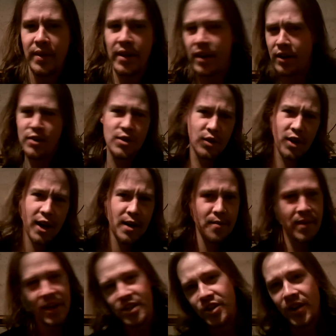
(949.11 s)
also kind of
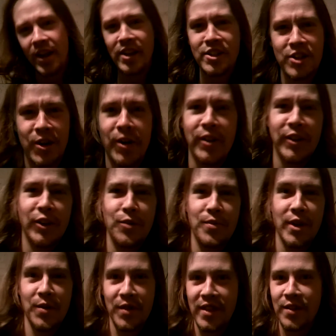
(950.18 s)
makes your head turn a little
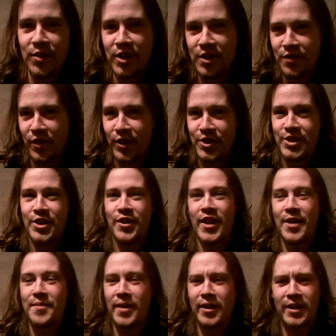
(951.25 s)
bit when you first hear
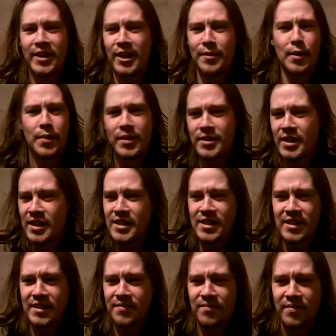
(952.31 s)
that melody come up.
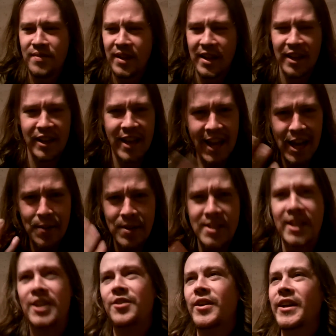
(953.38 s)
I can't
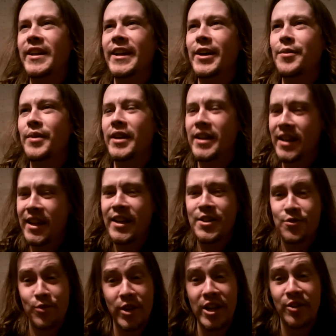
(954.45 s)
imitate it right now, but it
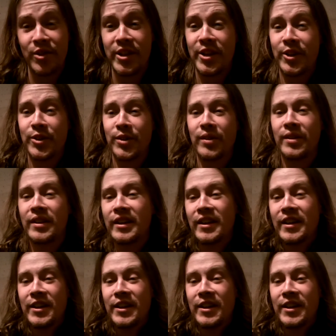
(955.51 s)
is really cool.